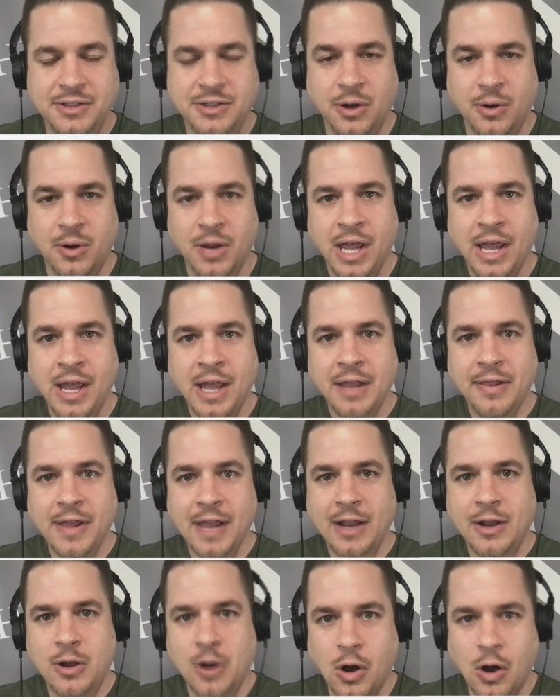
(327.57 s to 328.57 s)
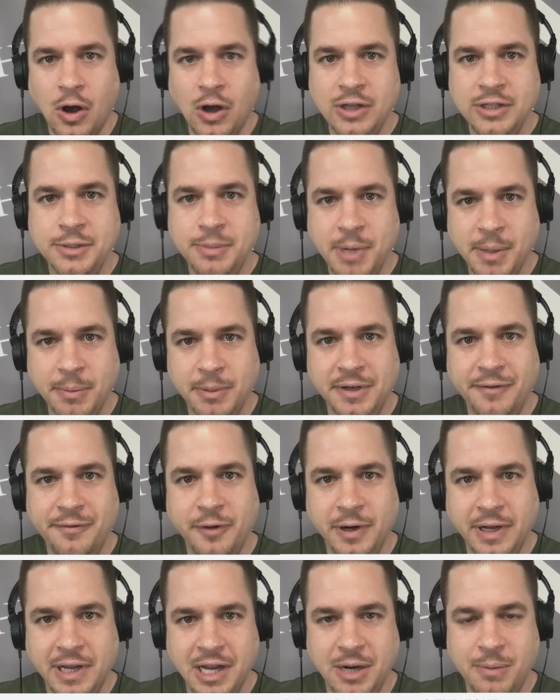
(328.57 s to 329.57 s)
So that caused people to
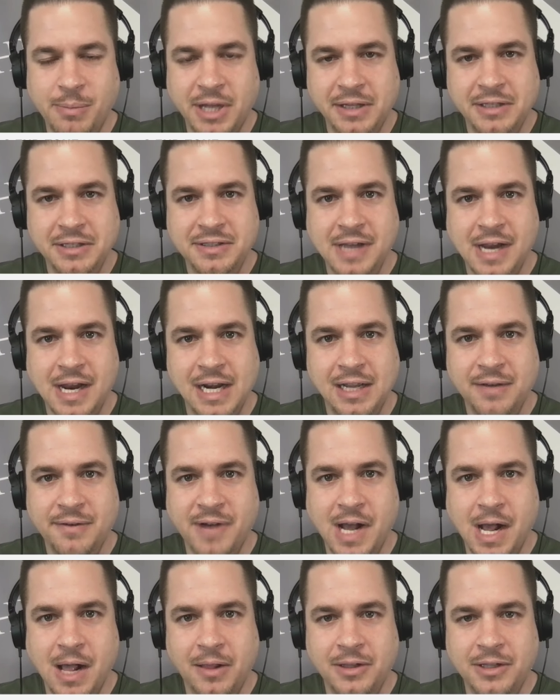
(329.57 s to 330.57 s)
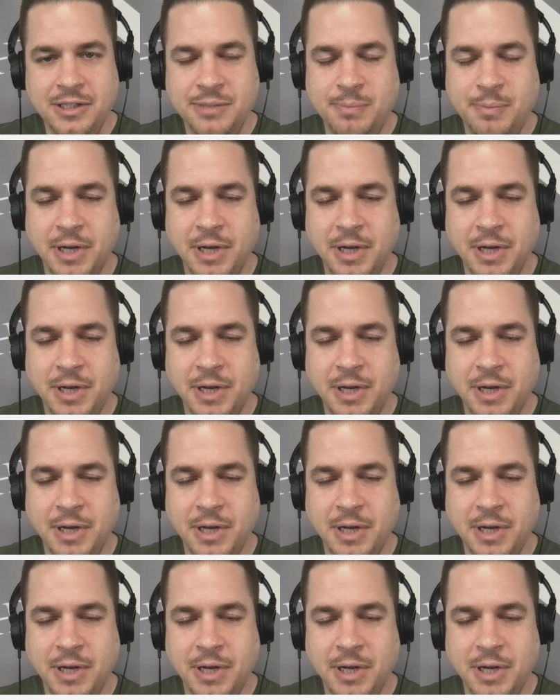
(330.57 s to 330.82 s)
forget about the signing of Hollins,